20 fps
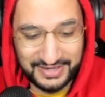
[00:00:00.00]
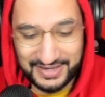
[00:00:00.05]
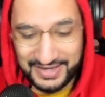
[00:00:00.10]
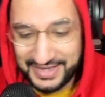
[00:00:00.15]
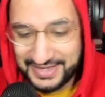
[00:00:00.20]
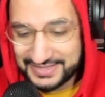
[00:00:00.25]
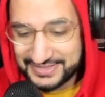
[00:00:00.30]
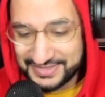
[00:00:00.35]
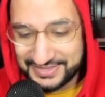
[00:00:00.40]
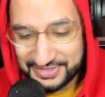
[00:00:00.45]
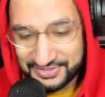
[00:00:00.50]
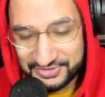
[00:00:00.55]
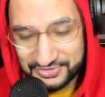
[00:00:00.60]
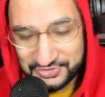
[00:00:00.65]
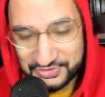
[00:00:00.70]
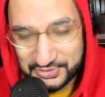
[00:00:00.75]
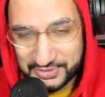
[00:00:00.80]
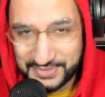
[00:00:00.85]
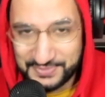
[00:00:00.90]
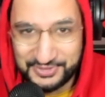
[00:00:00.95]
Links in the
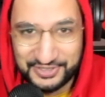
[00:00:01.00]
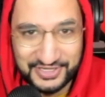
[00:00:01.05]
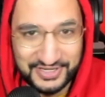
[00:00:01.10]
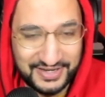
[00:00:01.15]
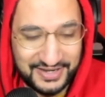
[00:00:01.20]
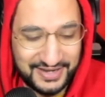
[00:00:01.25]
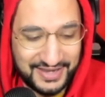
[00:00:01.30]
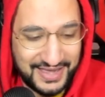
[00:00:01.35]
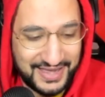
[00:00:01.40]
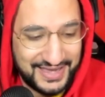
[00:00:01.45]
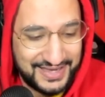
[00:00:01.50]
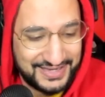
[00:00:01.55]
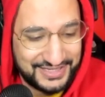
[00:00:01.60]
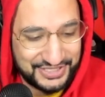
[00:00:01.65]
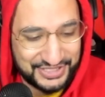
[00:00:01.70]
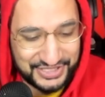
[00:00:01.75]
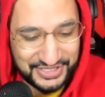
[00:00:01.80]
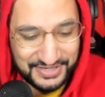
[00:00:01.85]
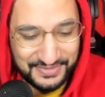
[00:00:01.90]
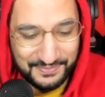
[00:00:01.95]
description.
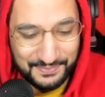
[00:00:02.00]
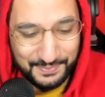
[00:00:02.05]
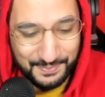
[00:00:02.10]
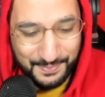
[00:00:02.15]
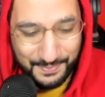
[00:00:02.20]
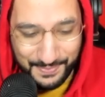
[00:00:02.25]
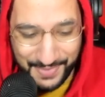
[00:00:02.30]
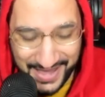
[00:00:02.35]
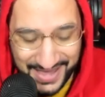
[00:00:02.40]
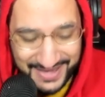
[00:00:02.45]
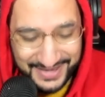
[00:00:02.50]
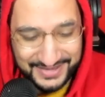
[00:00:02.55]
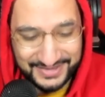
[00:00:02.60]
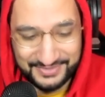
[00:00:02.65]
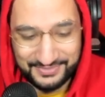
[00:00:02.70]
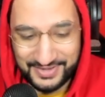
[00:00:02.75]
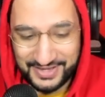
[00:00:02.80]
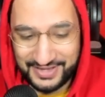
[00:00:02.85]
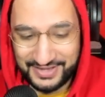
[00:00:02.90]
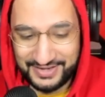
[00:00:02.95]
That shit
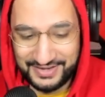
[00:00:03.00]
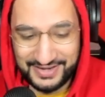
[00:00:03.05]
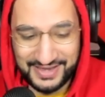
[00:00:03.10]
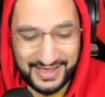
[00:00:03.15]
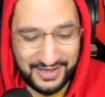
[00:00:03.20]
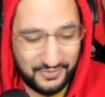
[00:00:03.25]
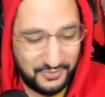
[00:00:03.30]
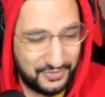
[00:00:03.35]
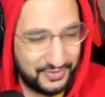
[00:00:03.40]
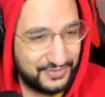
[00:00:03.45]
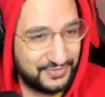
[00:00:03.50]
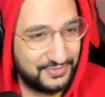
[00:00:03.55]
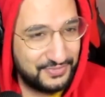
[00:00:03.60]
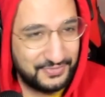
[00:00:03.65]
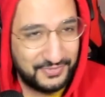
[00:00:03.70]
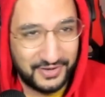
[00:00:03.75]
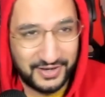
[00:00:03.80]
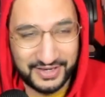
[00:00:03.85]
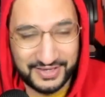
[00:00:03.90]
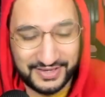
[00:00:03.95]
banged, man. That was
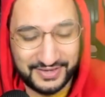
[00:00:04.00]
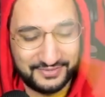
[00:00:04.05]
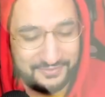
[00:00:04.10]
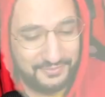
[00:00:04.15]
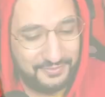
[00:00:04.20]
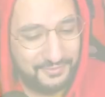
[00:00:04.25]
fucking